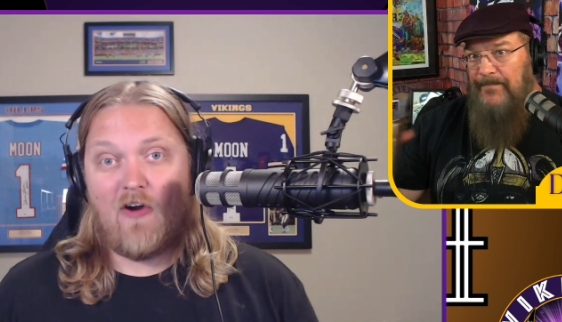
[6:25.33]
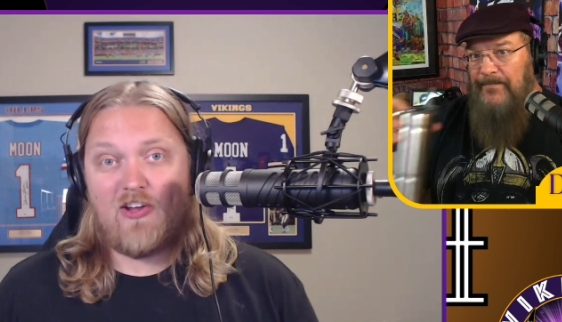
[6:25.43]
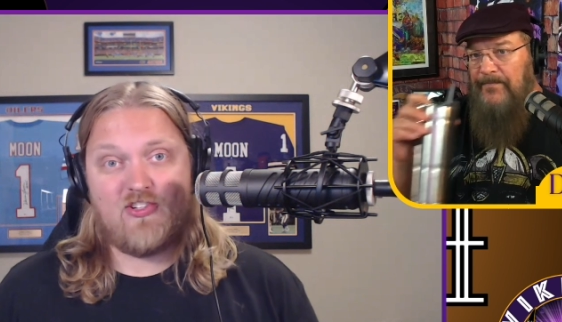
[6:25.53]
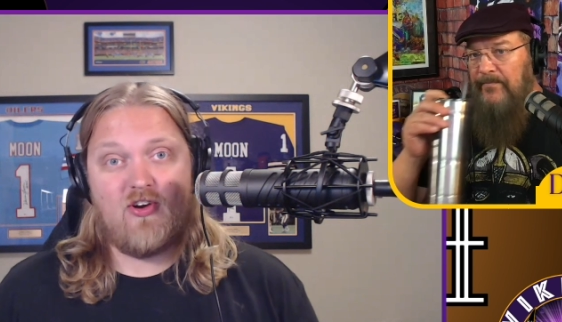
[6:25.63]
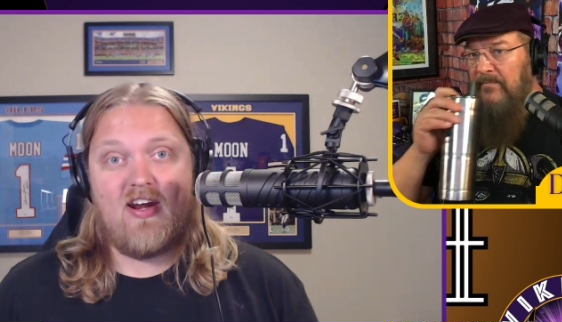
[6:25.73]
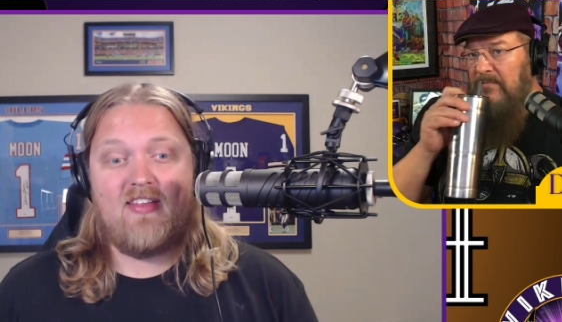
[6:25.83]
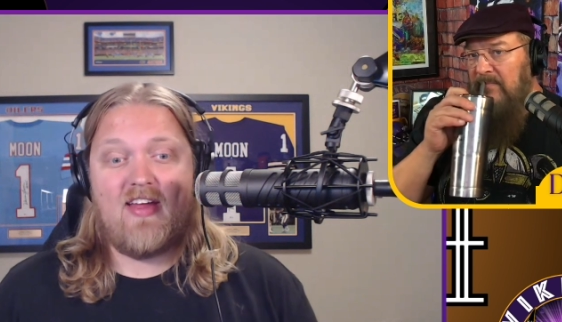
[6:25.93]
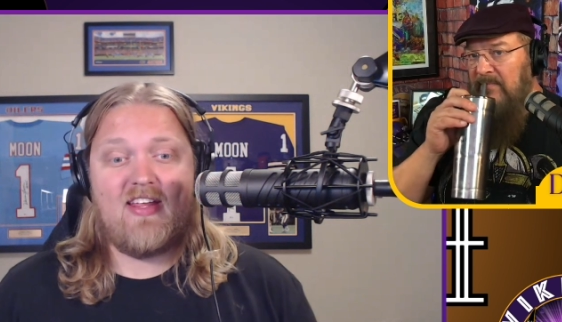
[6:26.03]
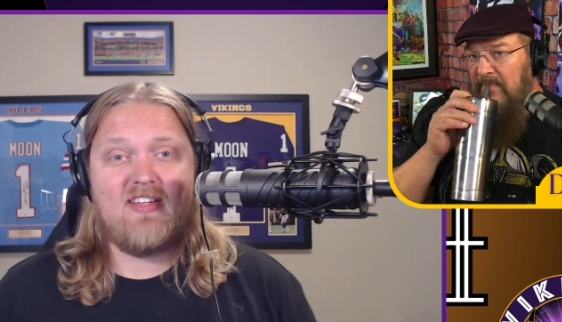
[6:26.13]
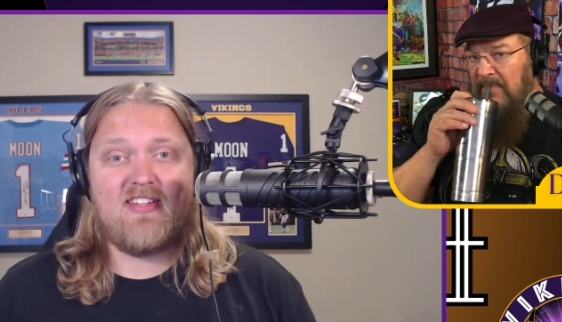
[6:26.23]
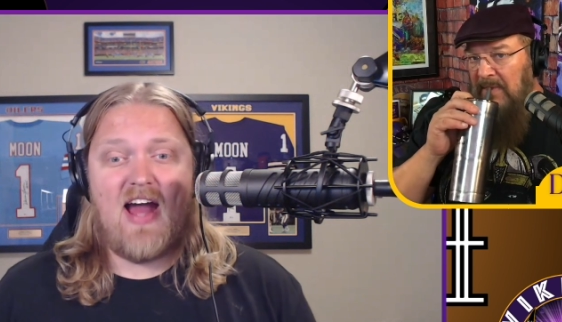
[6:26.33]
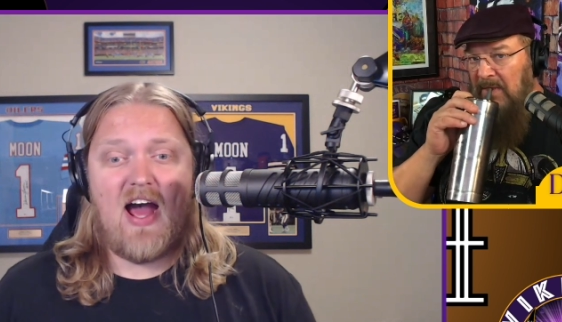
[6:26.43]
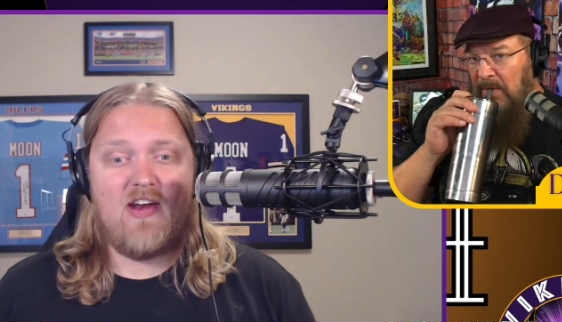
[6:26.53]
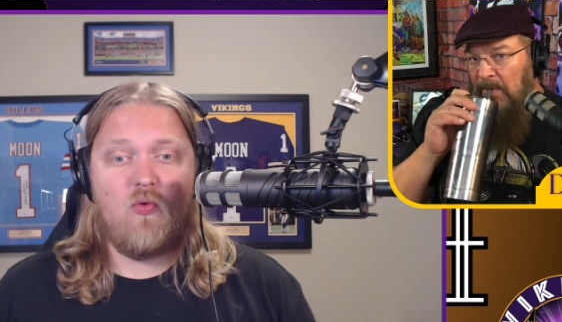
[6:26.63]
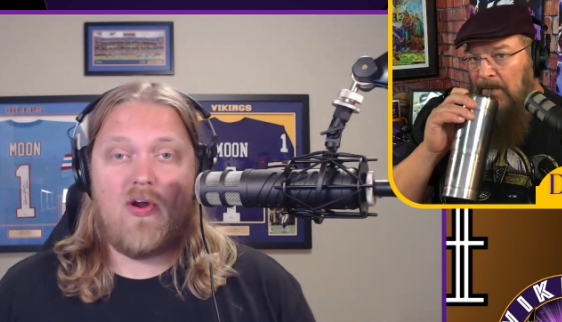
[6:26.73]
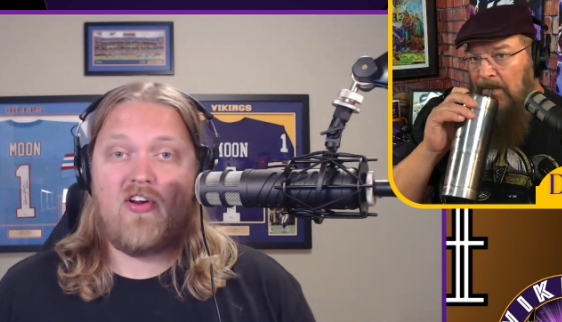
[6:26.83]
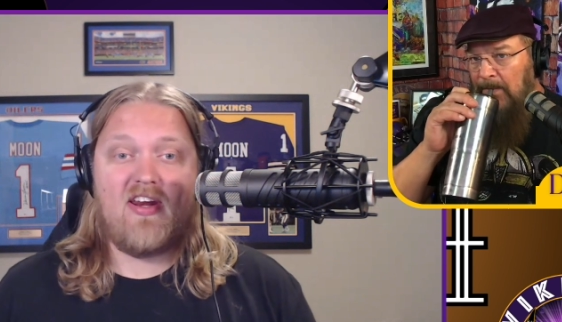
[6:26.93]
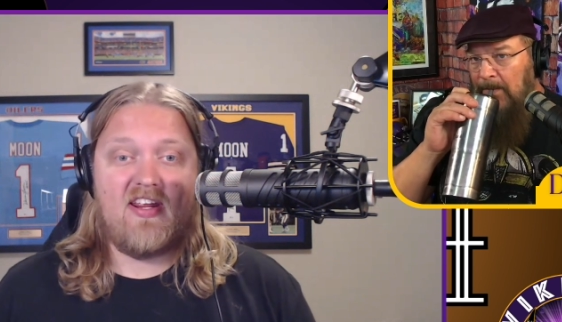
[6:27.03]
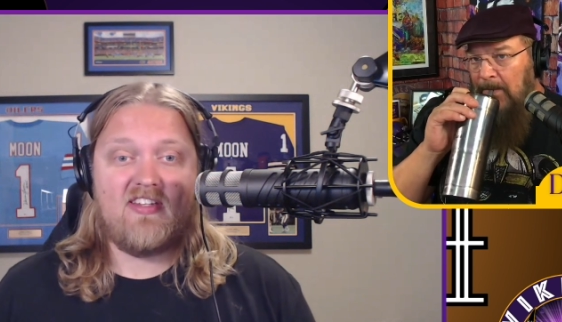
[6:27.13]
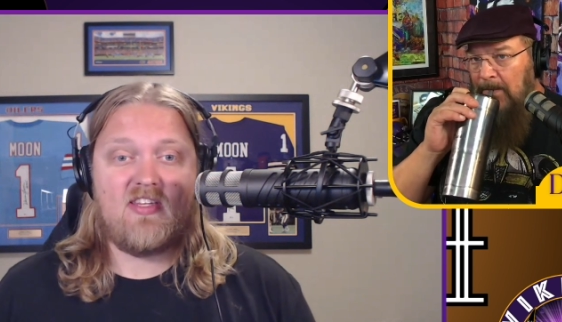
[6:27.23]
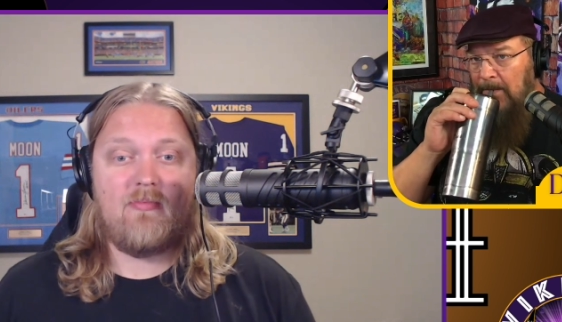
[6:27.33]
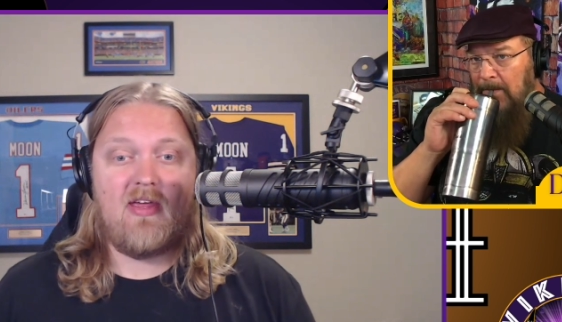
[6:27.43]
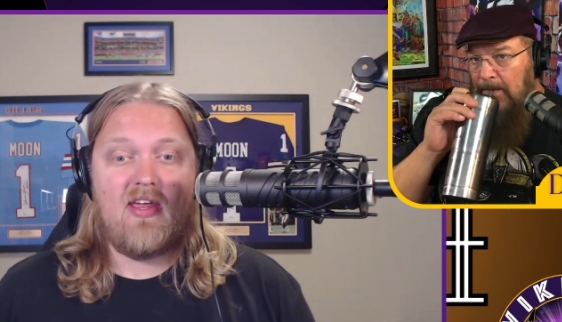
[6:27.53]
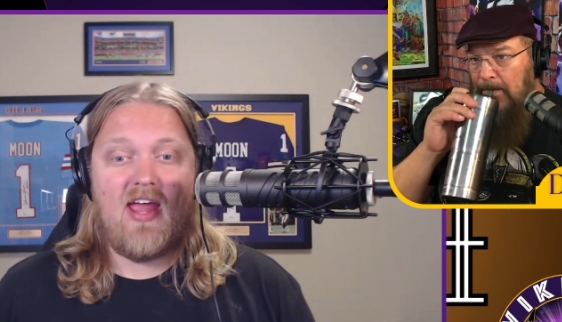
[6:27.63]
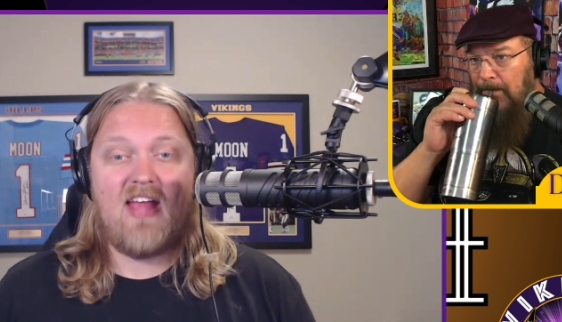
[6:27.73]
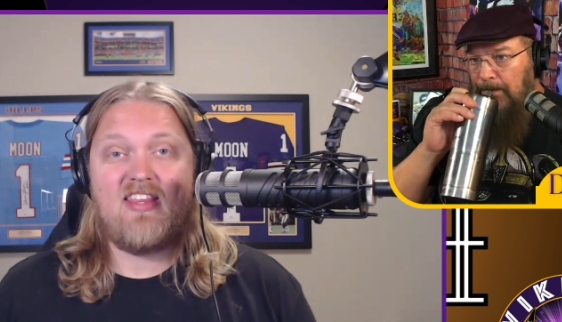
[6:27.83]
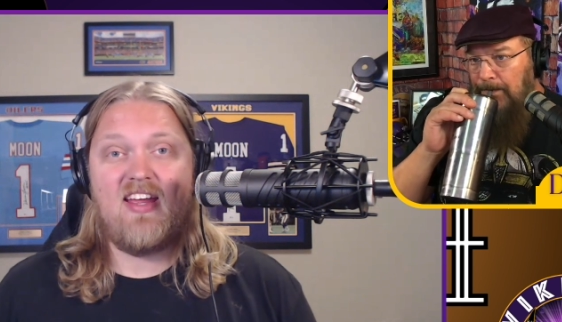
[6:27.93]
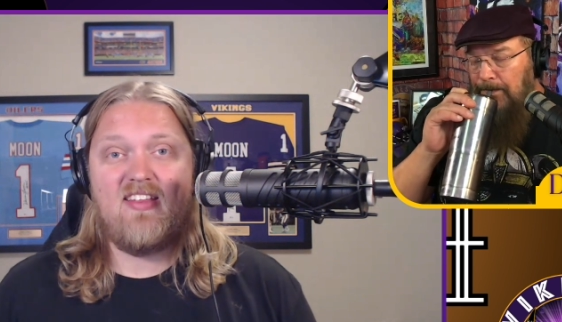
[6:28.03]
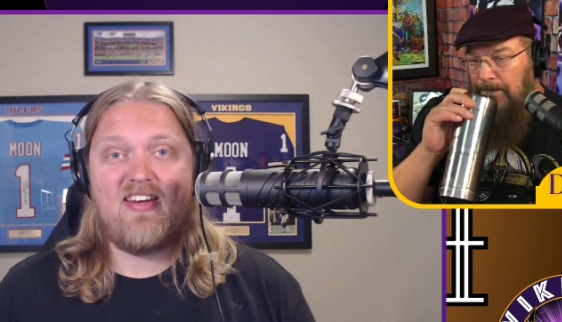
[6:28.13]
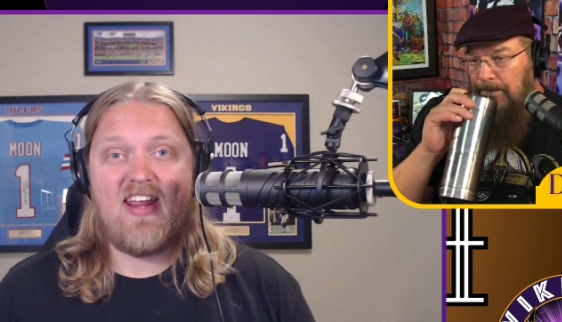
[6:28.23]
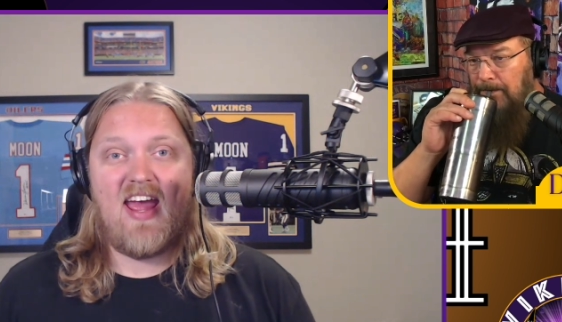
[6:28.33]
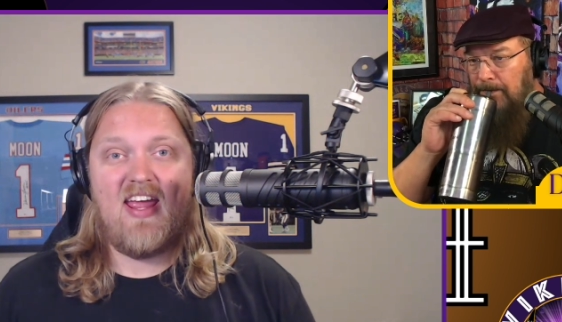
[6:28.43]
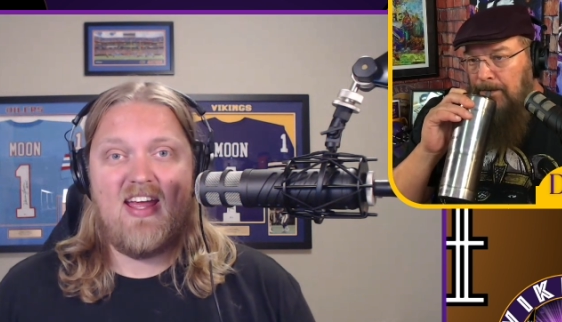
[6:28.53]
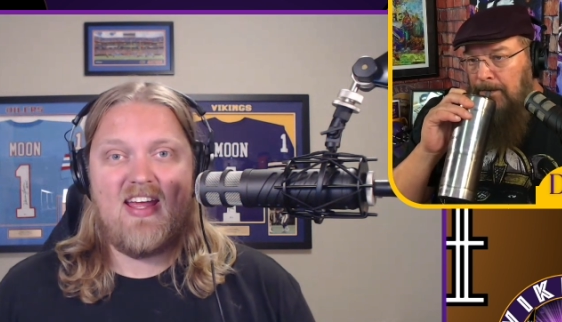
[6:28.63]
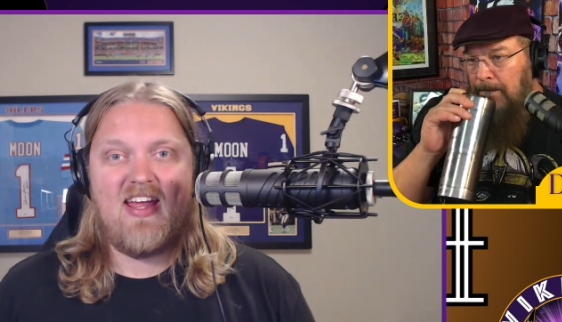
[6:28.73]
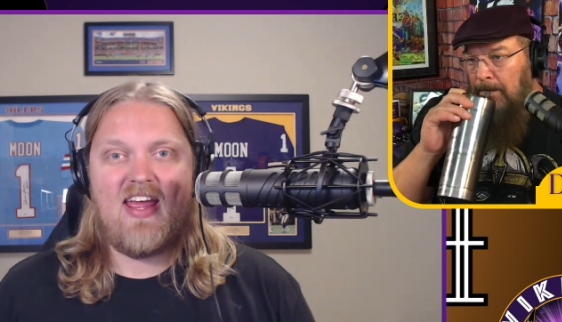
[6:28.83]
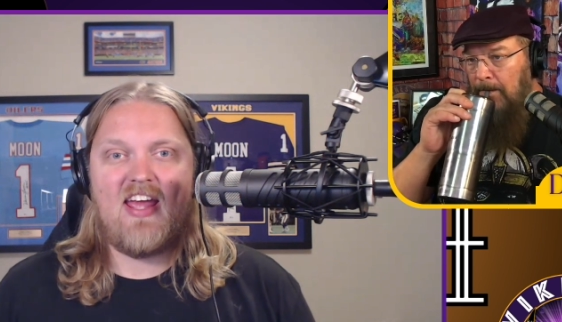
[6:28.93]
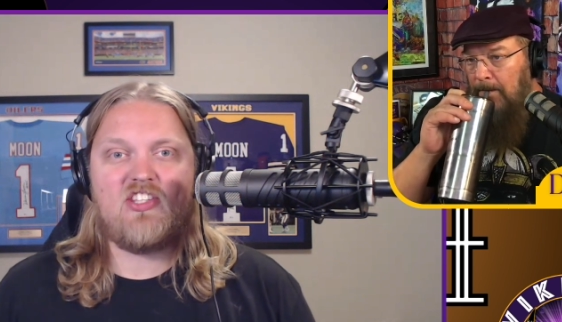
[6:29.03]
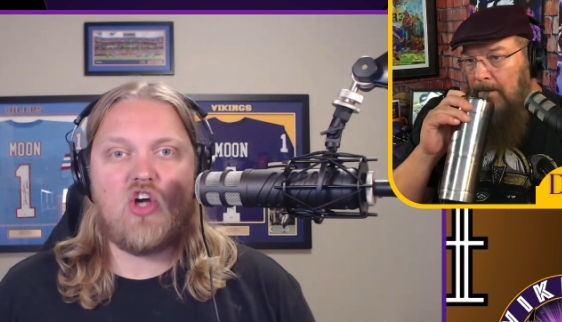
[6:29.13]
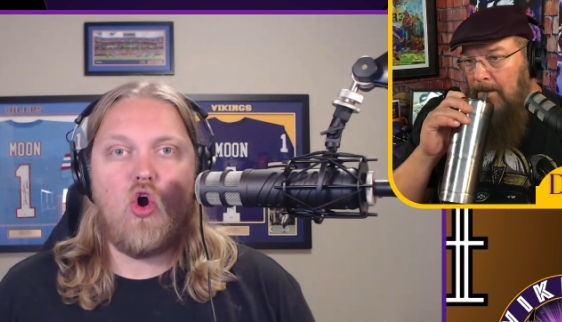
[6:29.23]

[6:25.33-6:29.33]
Speaker 1: frustrating that he's not where he needs to be. At the end of the day, it's